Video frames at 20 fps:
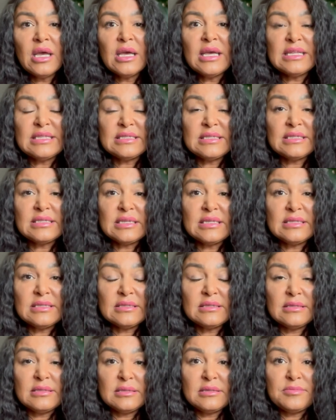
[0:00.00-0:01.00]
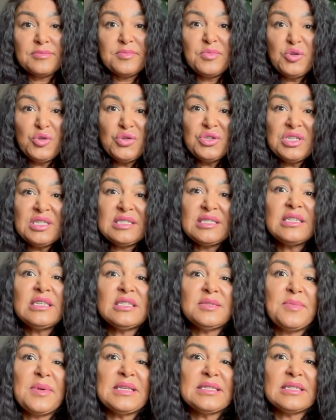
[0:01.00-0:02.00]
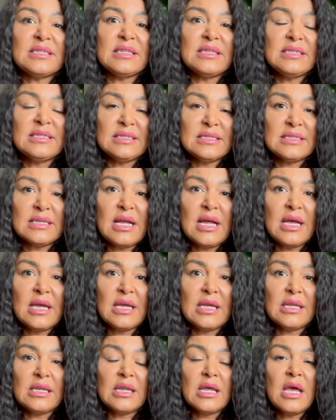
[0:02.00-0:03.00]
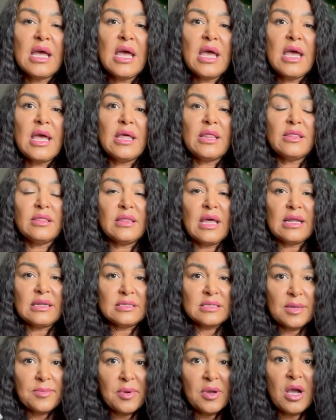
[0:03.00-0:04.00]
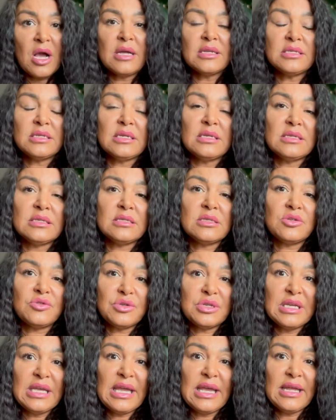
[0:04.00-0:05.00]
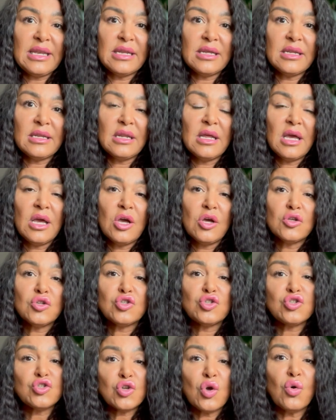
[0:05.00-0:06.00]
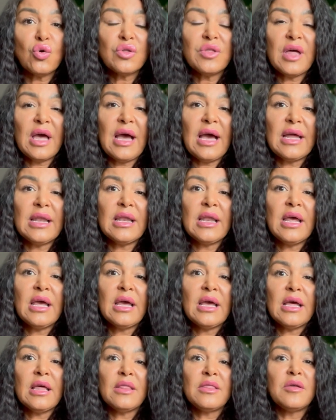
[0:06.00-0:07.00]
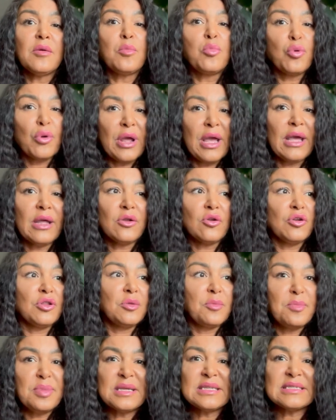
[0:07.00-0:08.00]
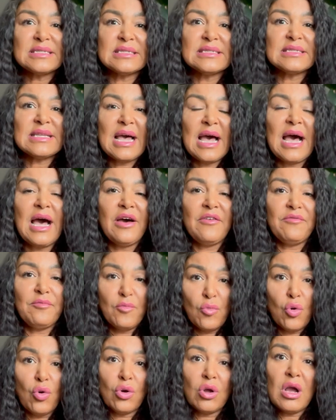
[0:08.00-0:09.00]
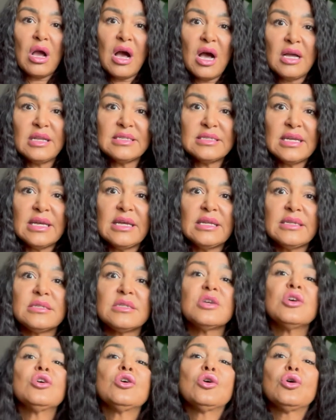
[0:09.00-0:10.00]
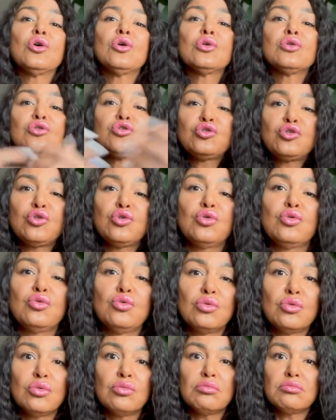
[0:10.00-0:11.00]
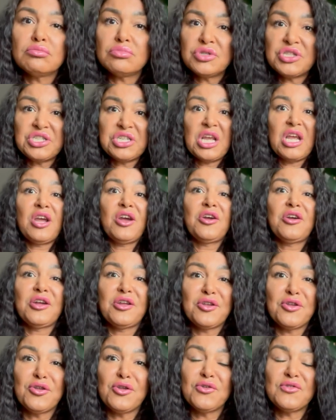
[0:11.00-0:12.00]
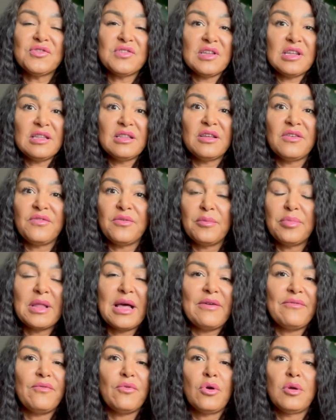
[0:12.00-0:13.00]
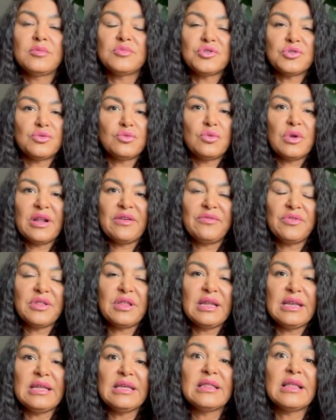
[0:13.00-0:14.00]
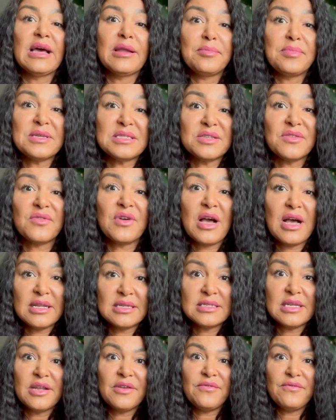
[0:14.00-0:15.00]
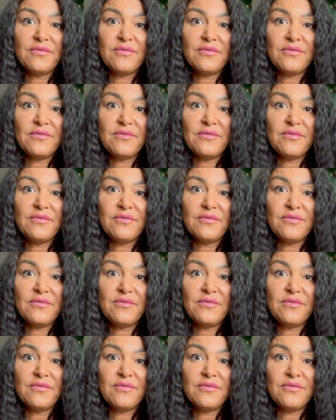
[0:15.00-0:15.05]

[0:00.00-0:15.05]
it's, it's U G C is basically designed, and that type of content is created so that the brand or the business have more content to share and use it in different platforms or whatever they need that piece of content